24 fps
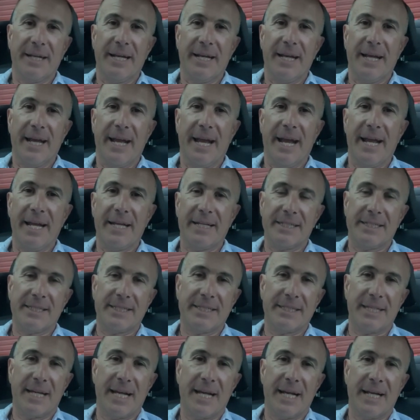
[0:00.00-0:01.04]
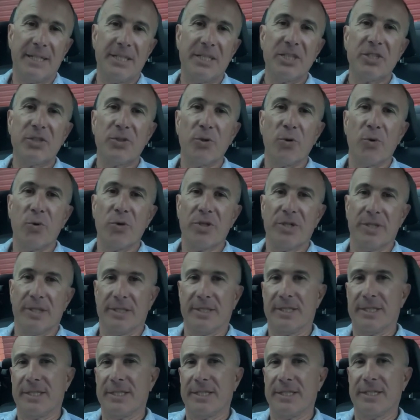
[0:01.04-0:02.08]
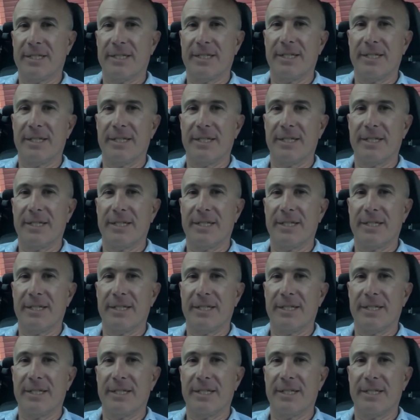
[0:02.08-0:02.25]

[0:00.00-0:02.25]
has distortions,